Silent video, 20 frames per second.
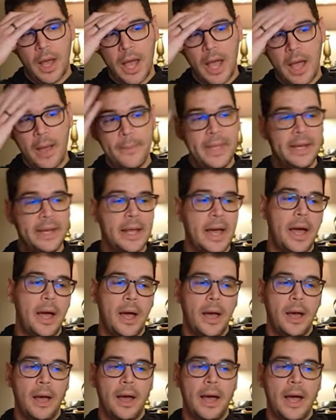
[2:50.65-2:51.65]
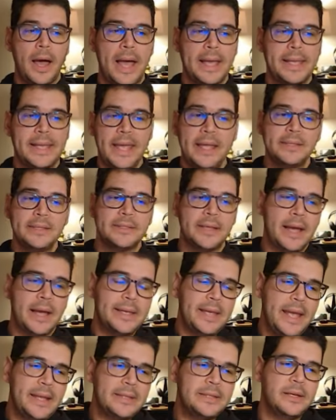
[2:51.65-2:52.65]
I mean, I can't
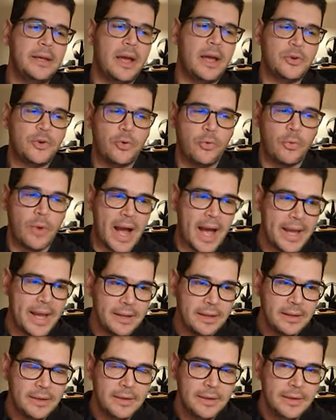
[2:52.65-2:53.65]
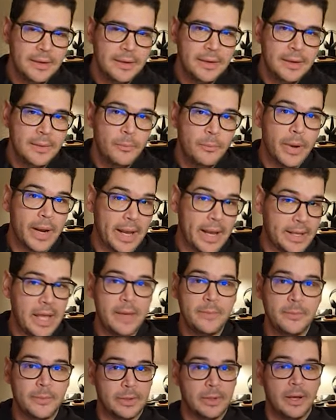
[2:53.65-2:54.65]
tell you I cried, but I
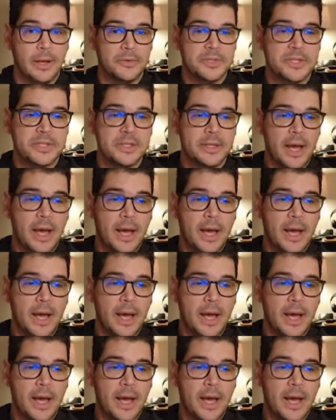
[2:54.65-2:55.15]
came close.